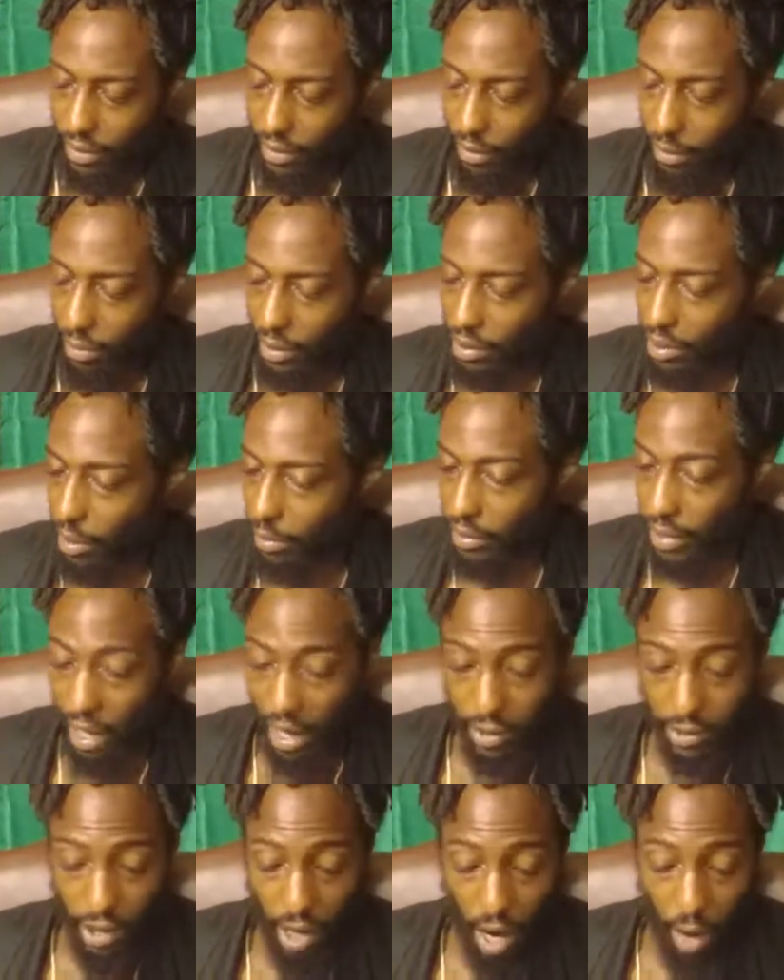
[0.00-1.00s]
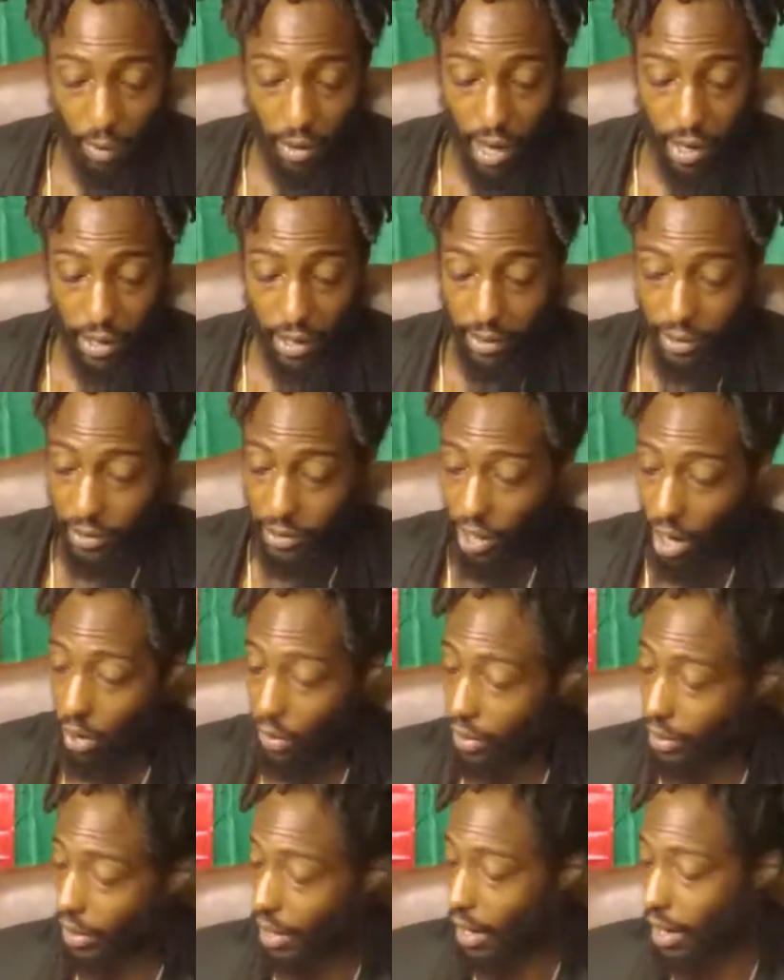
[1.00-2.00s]
But sometimes, y'all, when I get to
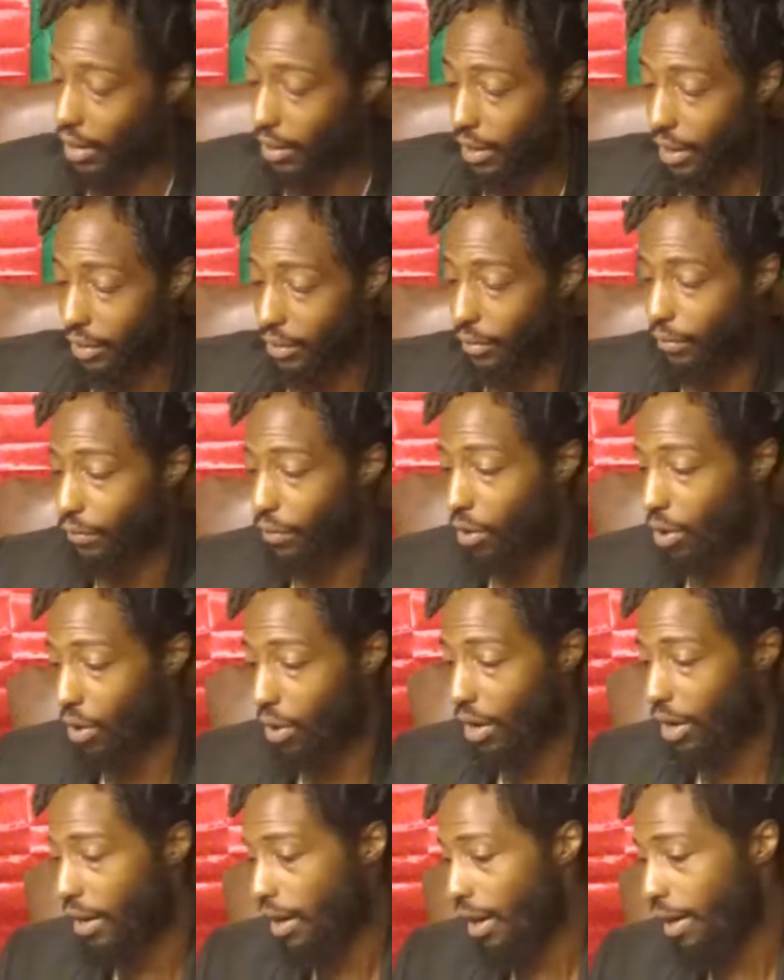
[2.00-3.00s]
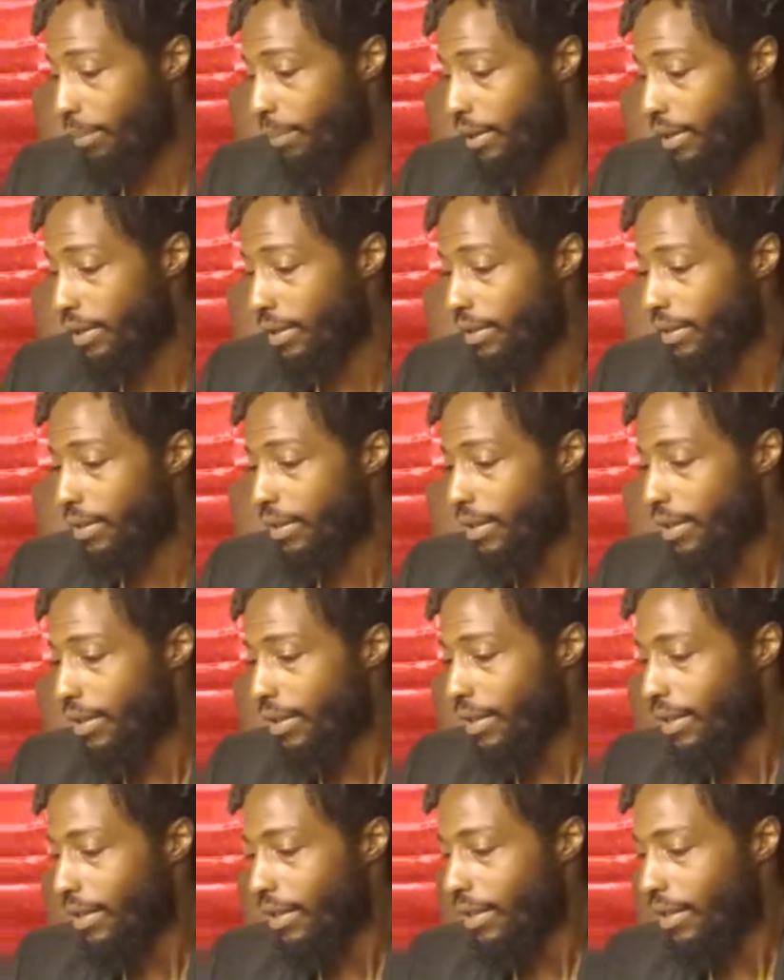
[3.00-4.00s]
talking, y'all, I get to flowing, I be to
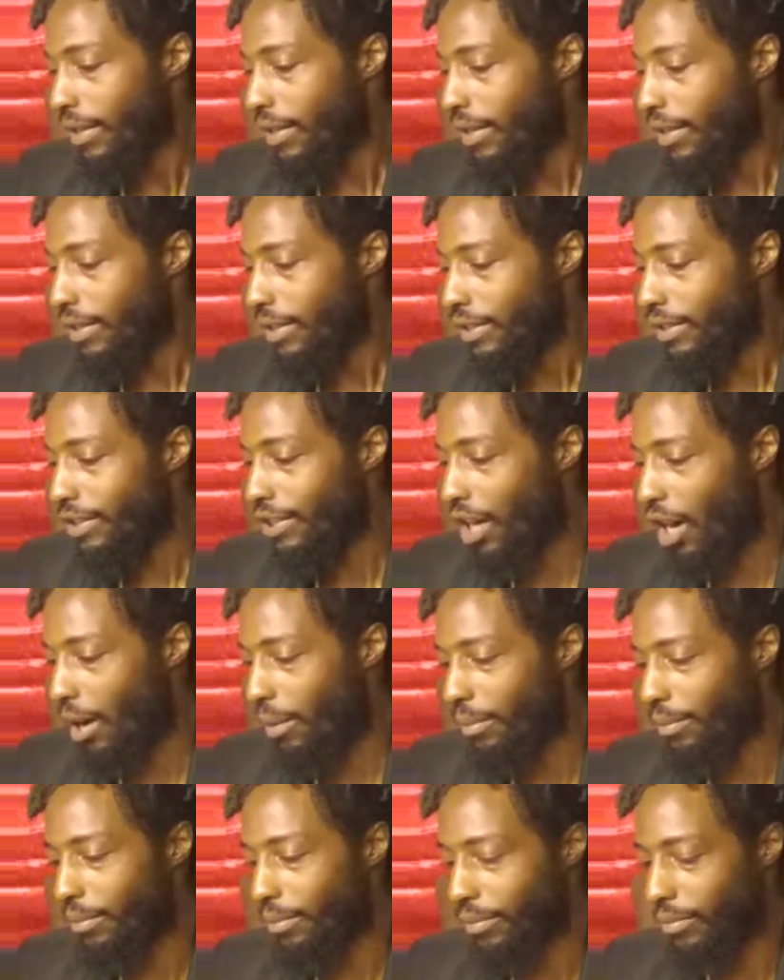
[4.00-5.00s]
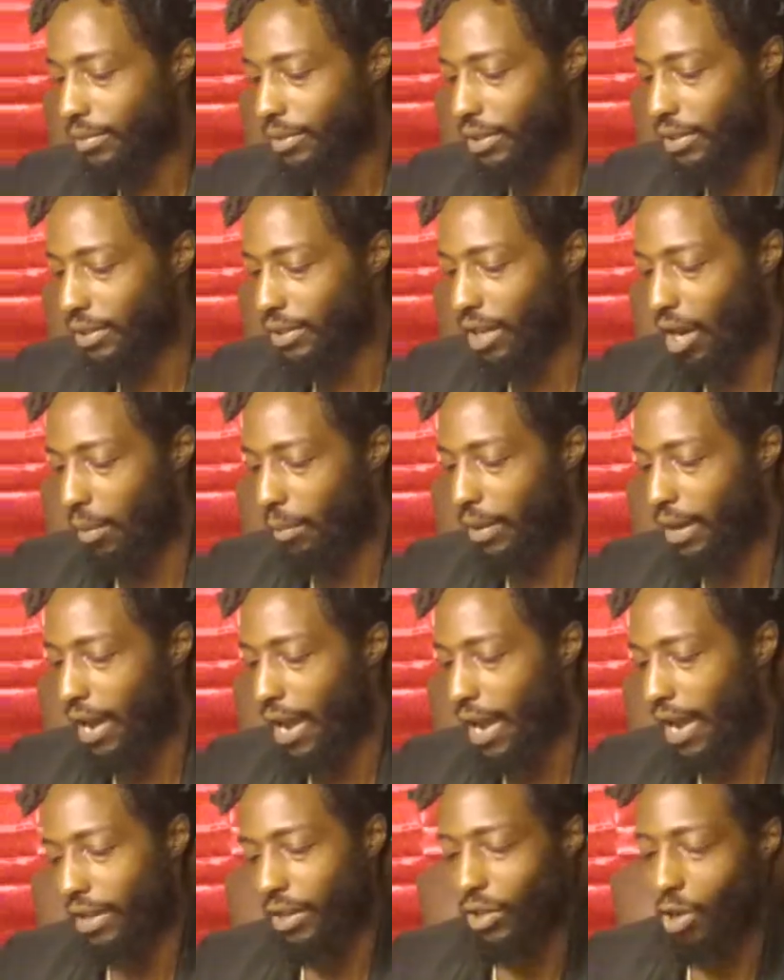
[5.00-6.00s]
jump to something, and
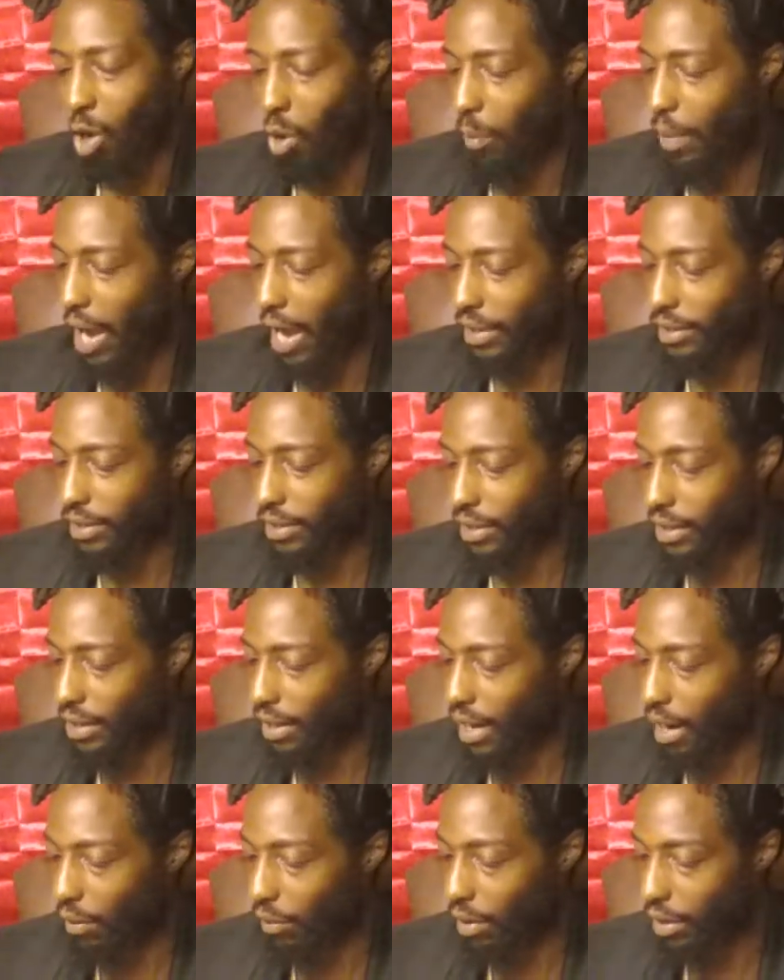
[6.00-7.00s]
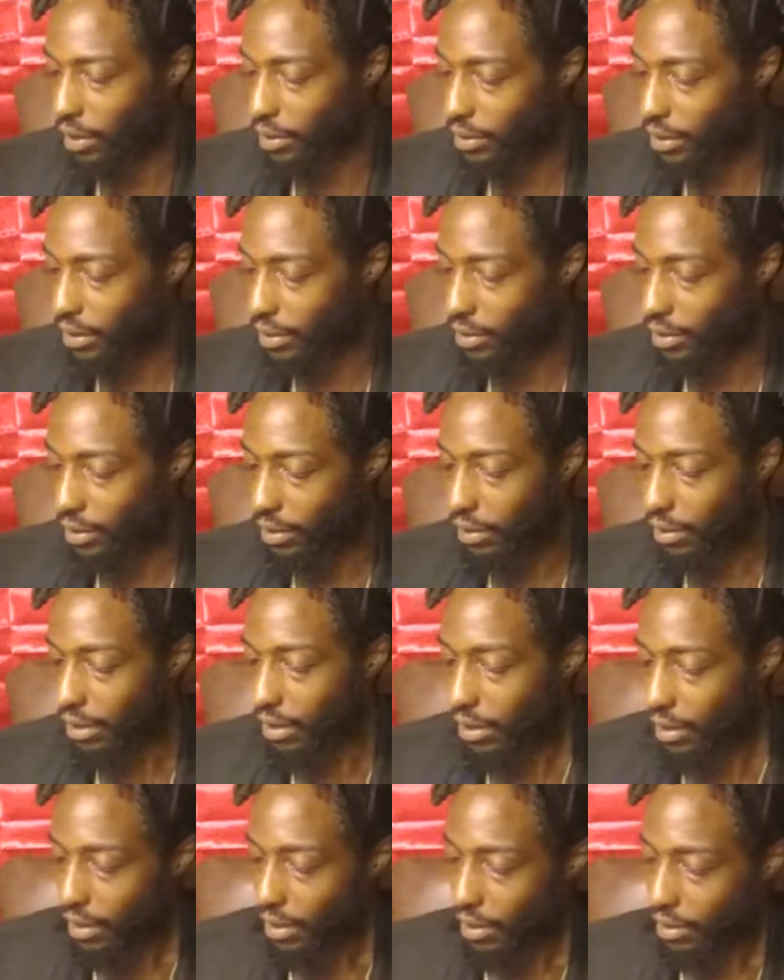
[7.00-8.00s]
I had to go back to it, and I'd rather just
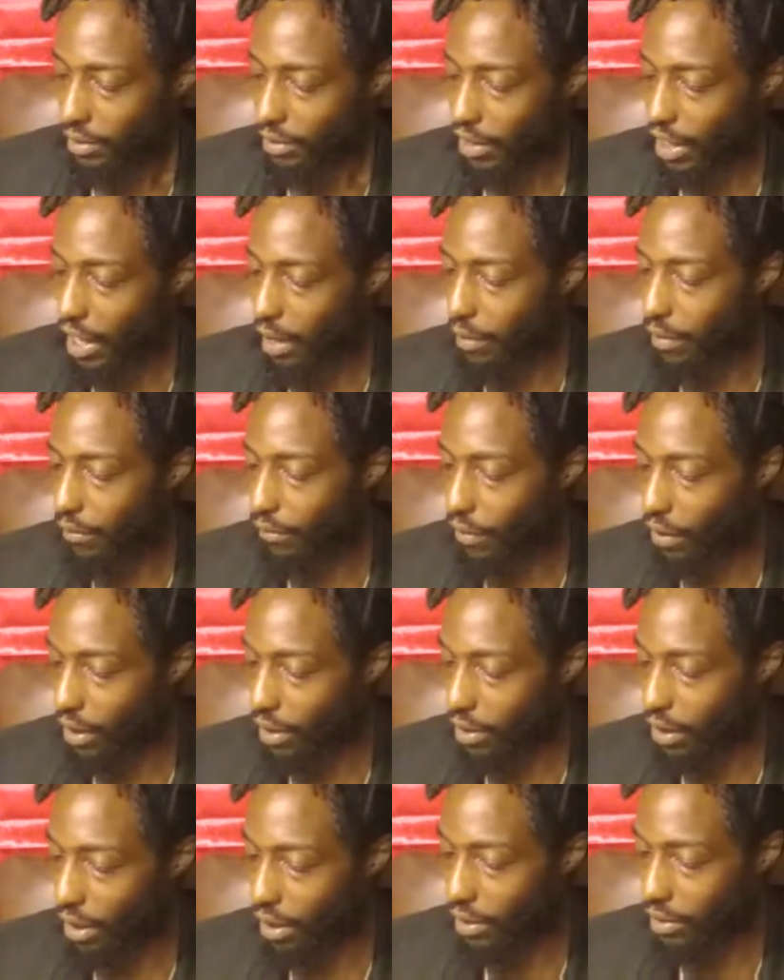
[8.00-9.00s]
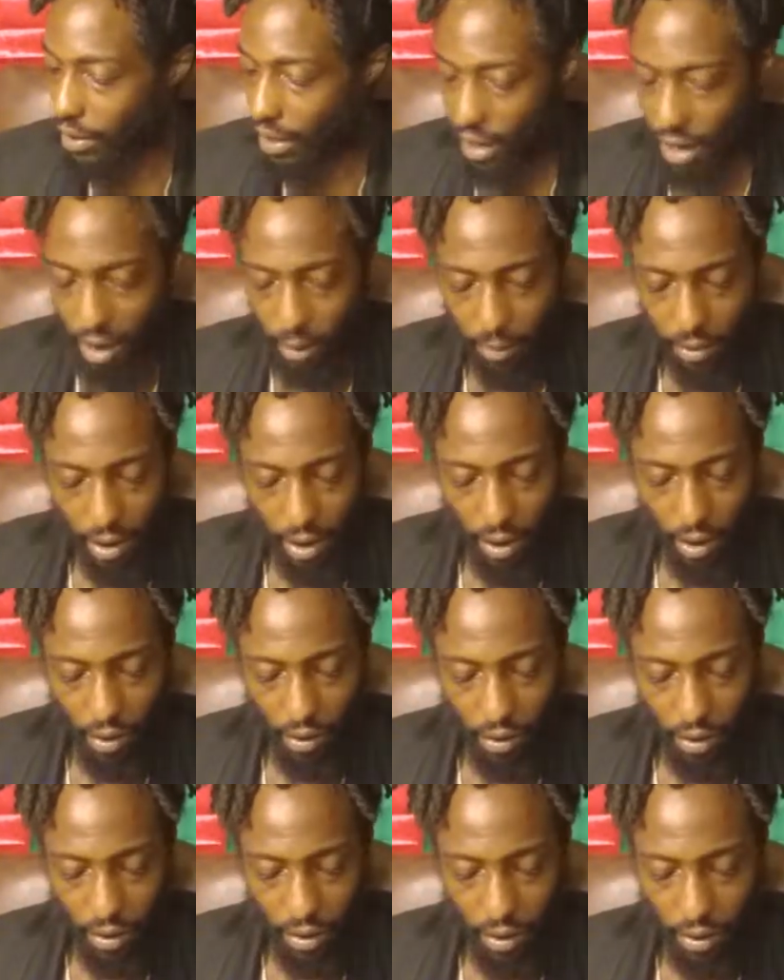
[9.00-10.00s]
save it for another time,
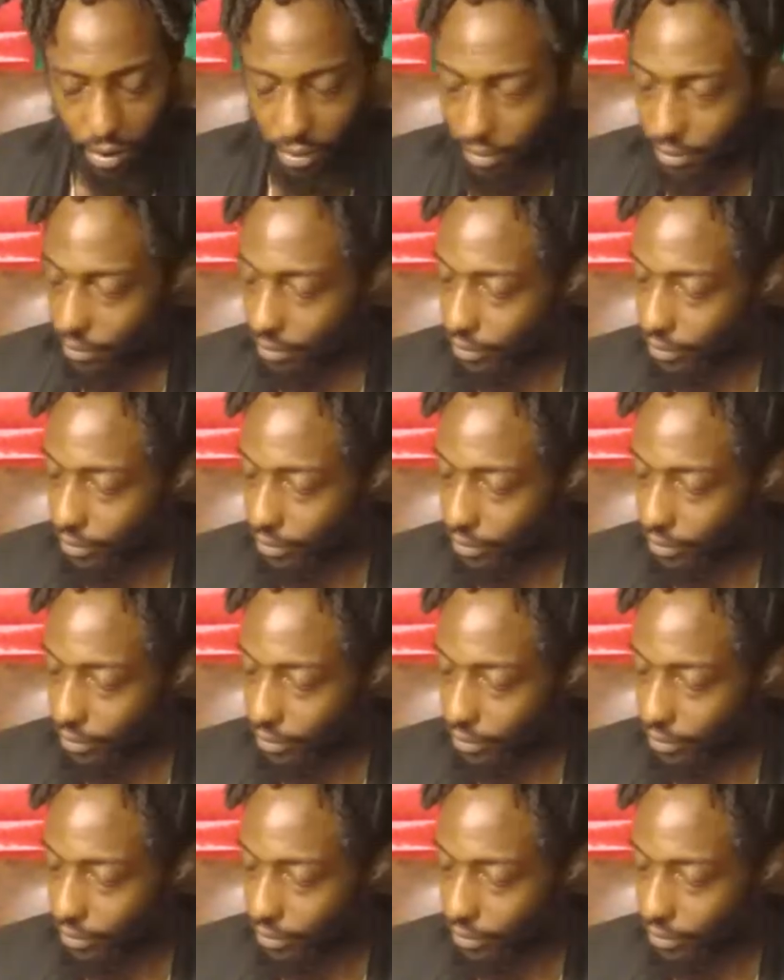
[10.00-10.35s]
y'all.